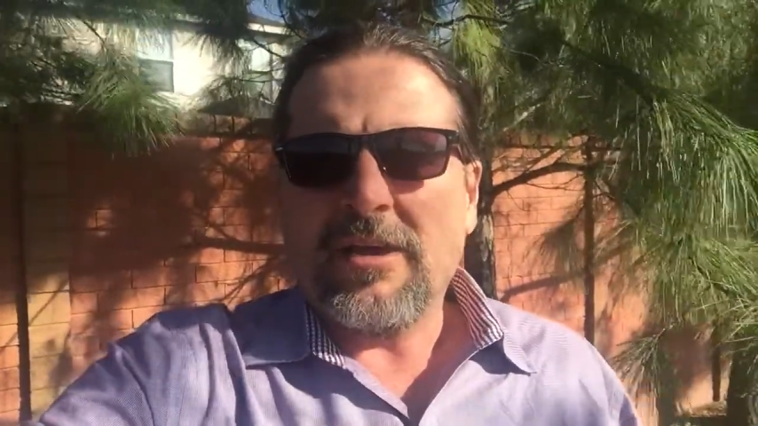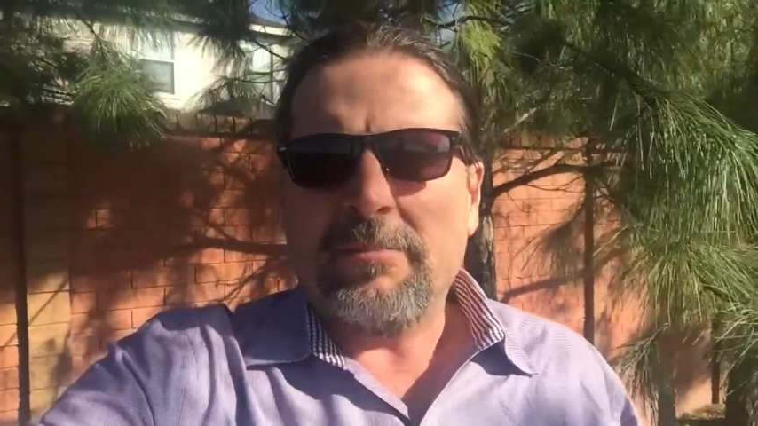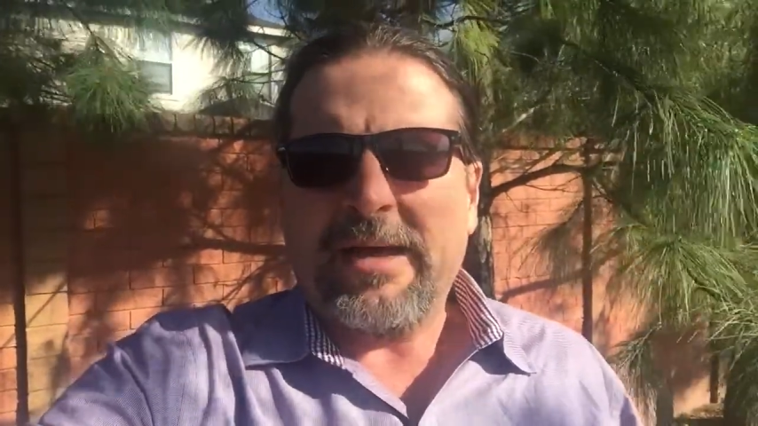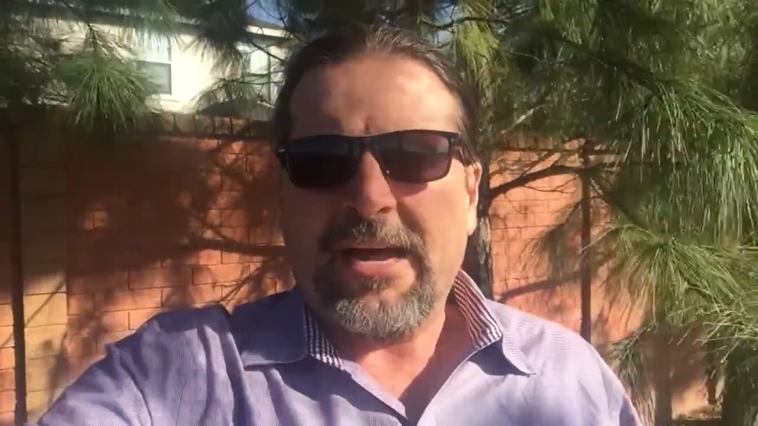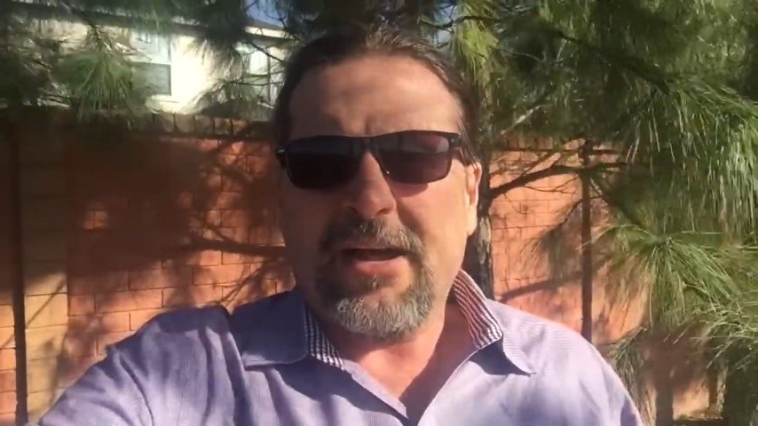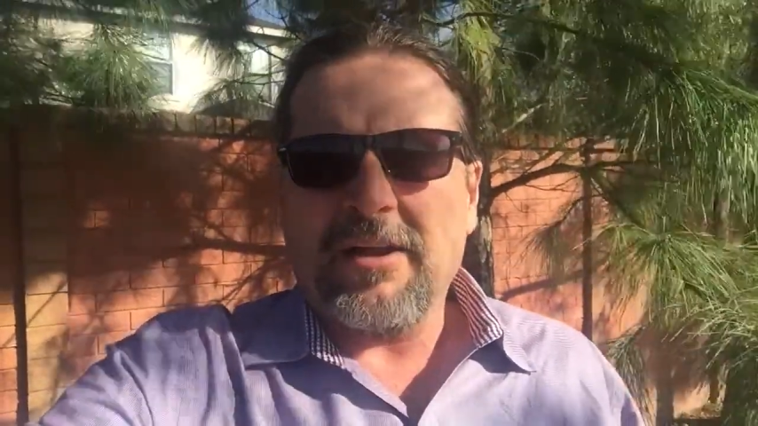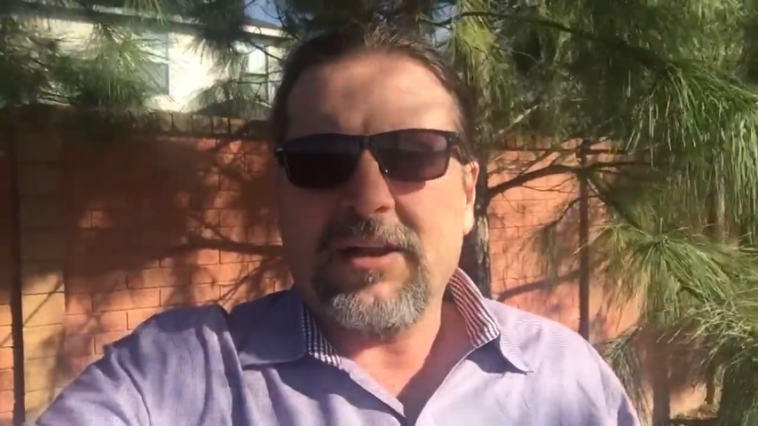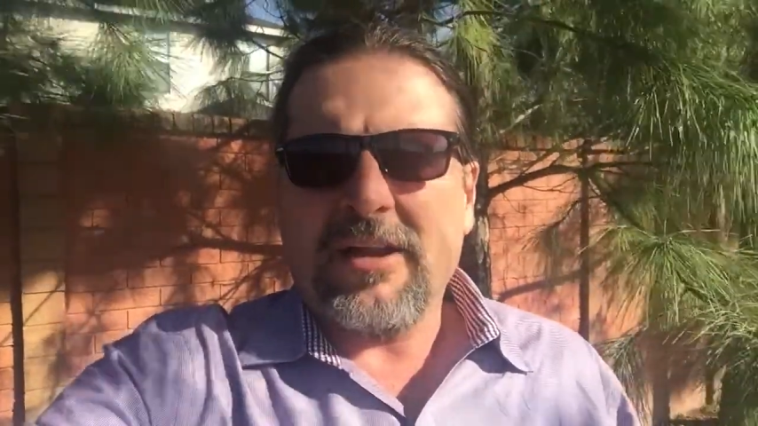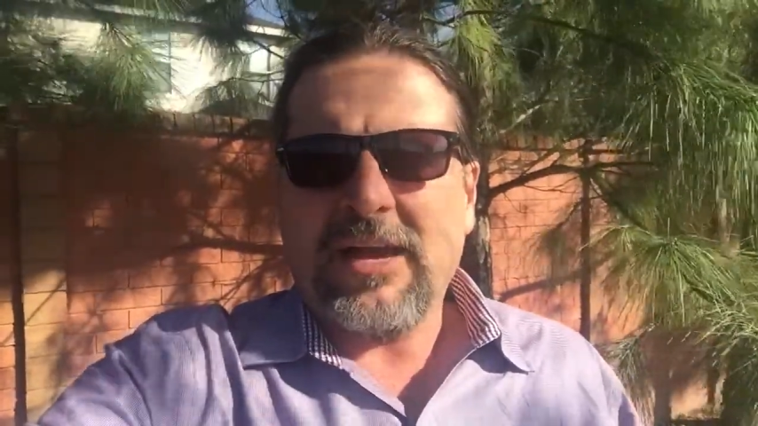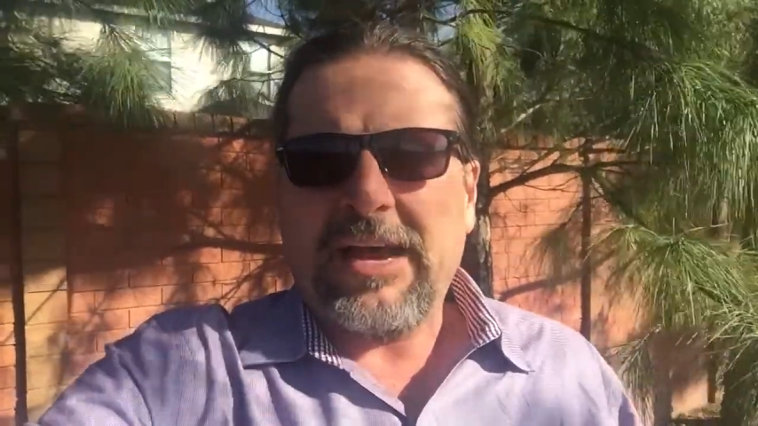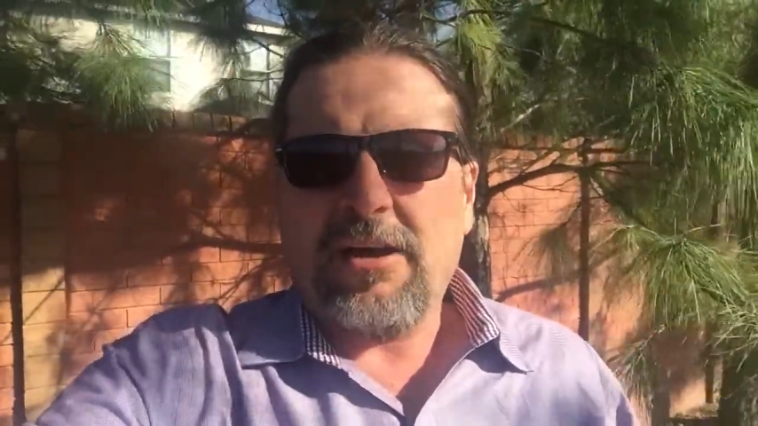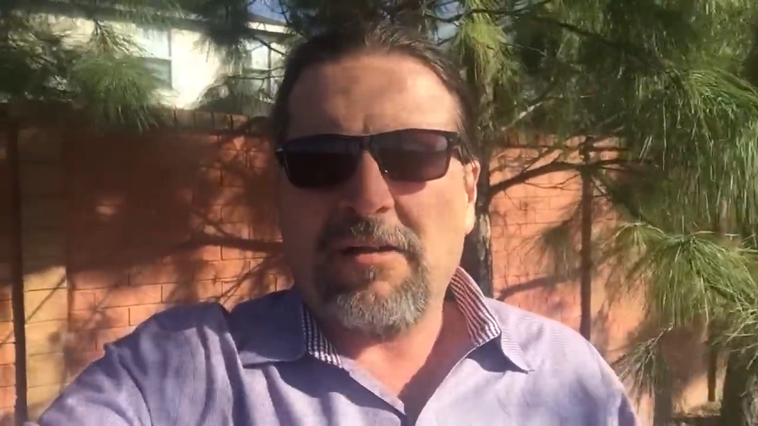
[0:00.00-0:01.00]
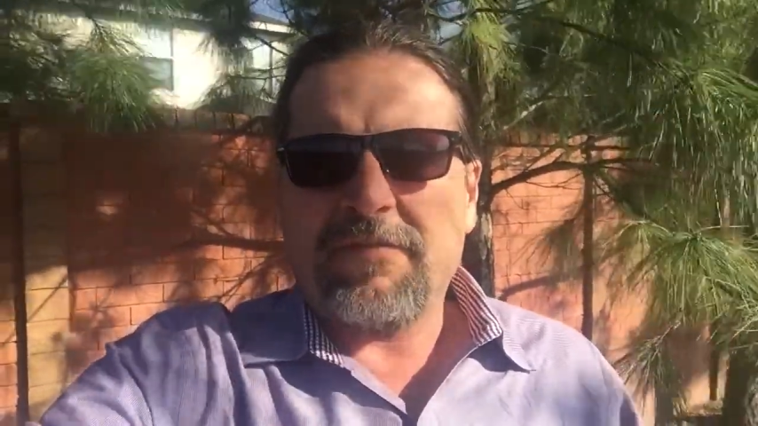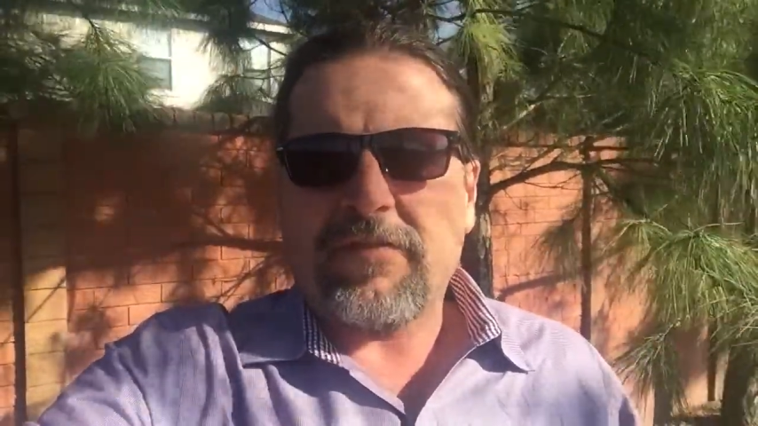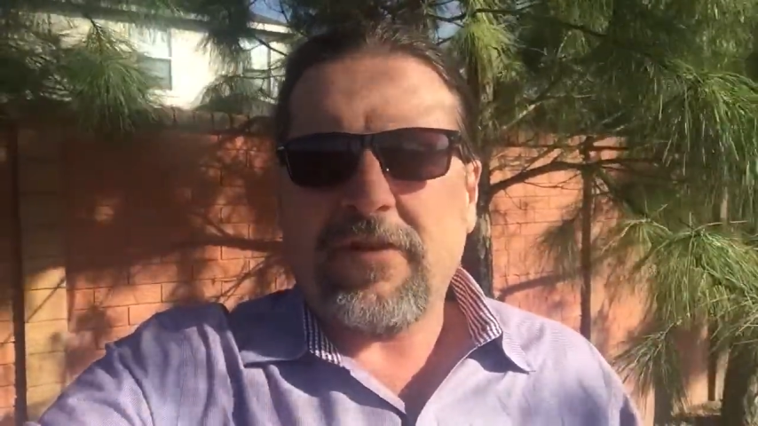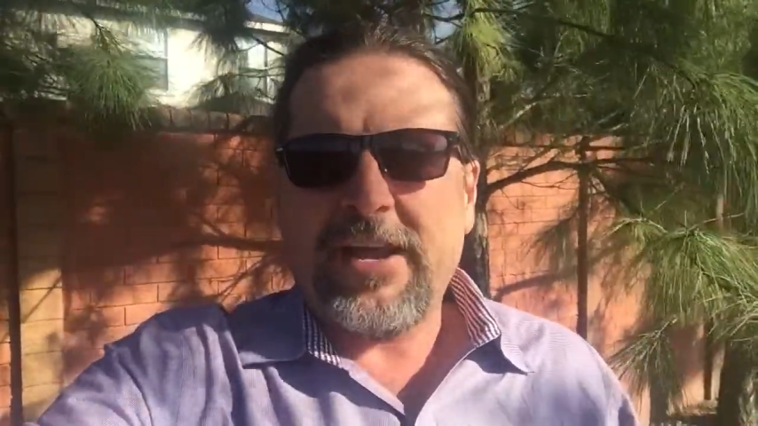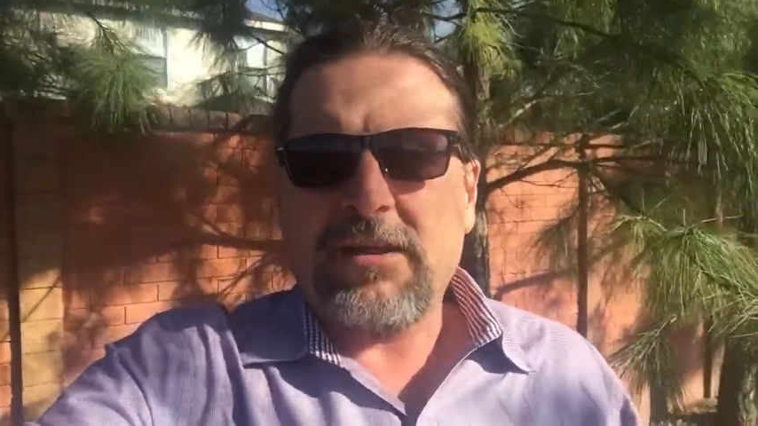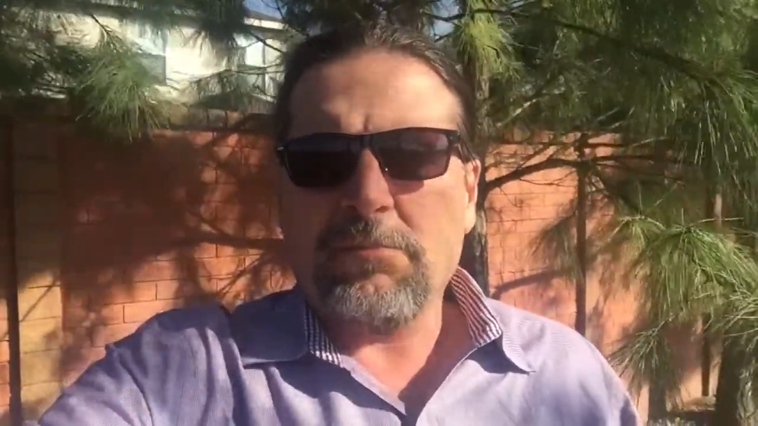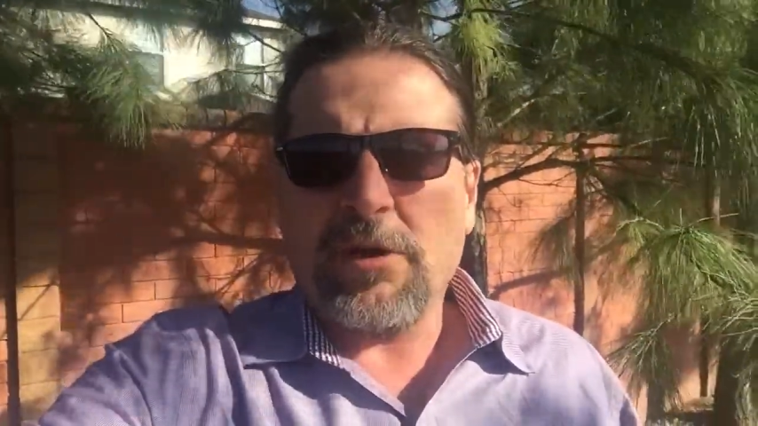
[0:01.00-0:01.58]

about how afraid